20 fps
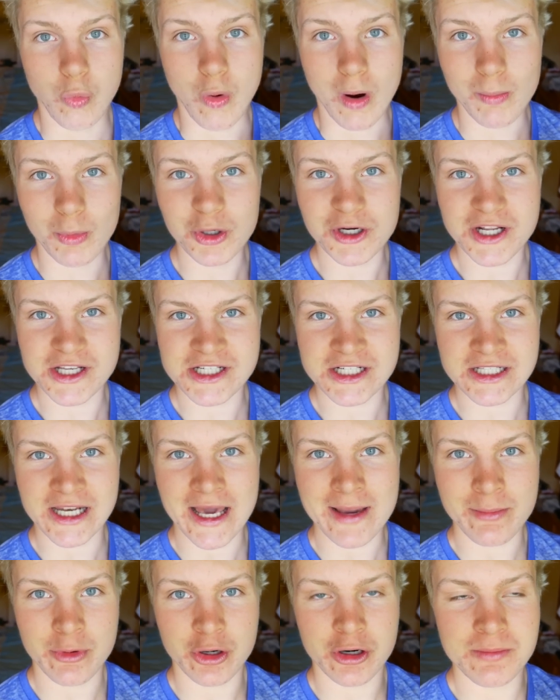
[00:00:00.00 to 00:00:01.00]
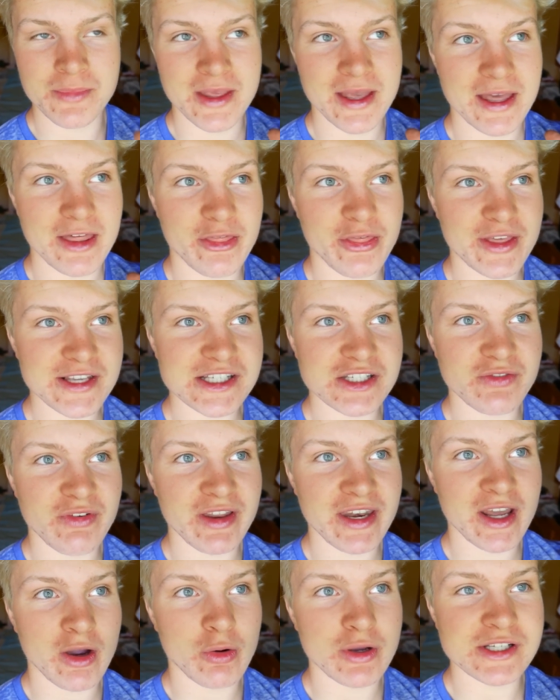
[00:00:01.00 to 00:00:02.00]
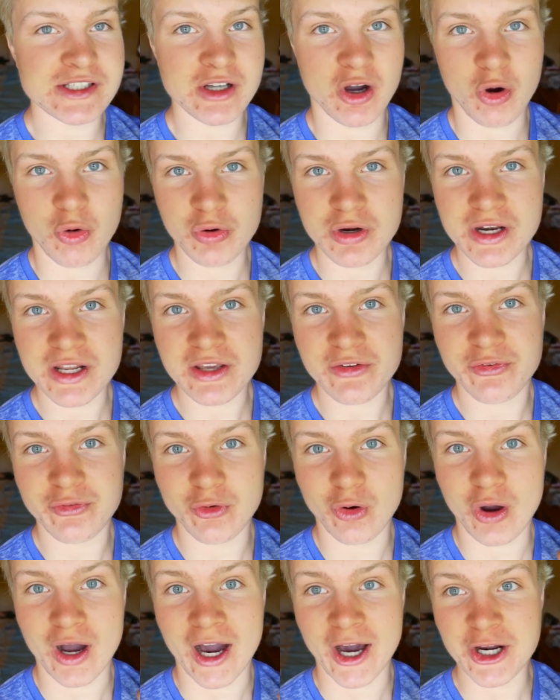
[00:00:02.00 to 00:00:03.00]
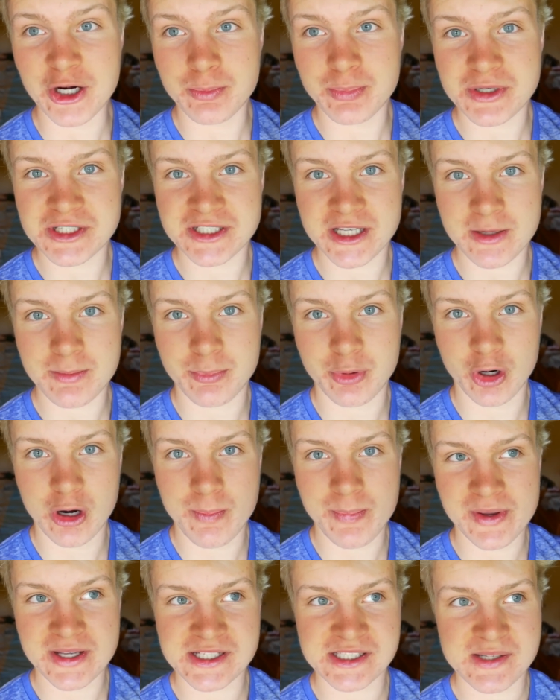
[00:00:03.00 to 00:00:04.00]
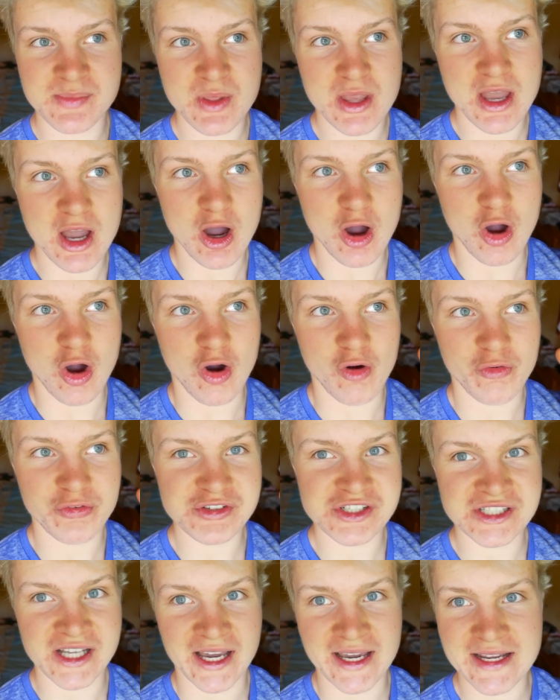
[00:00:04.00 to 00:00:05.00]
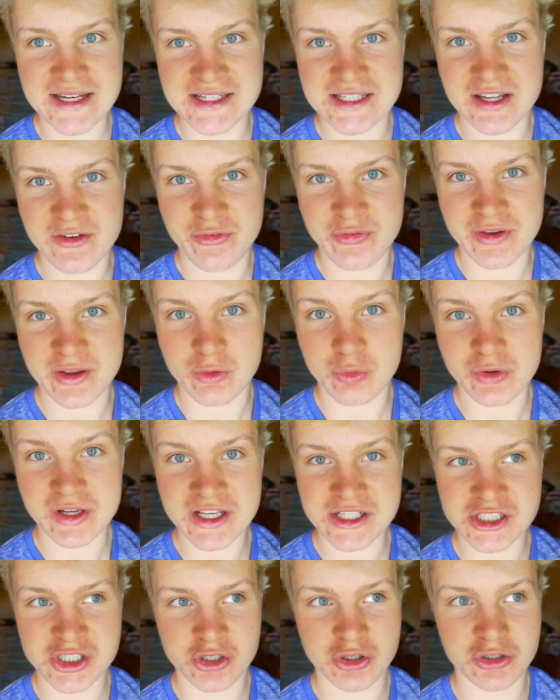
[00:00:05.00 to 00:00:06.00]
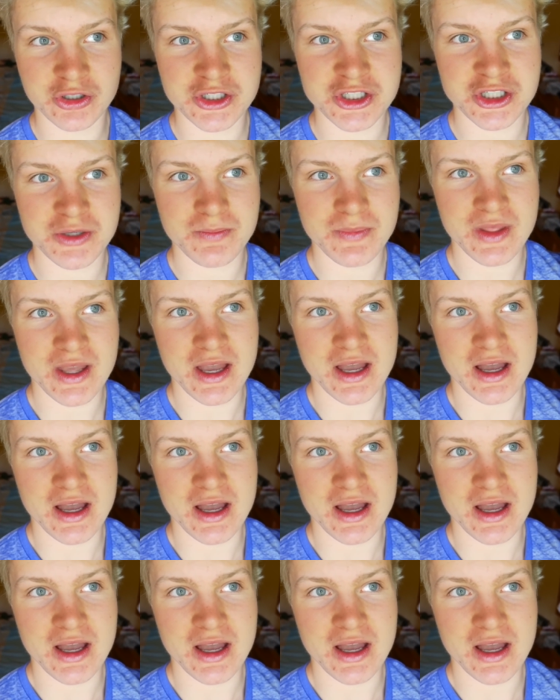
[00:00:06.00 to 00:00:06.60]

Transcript: One more disclaimer, this video is only for 100% purpose of scientific research